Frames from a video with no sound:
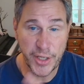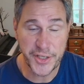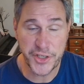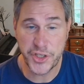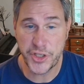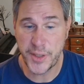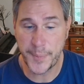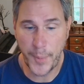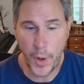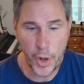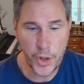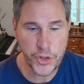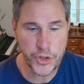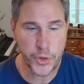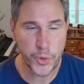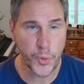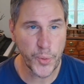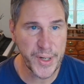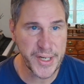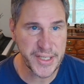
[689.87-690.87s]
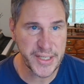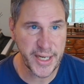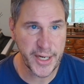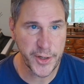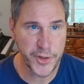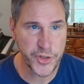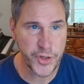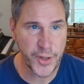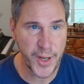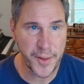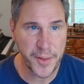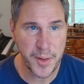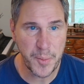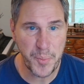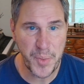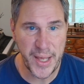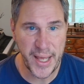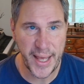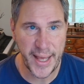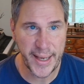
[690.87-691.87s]
Just a marginal risk here, so nothing
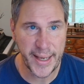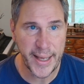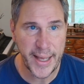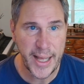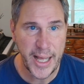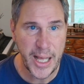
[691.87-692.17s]
big.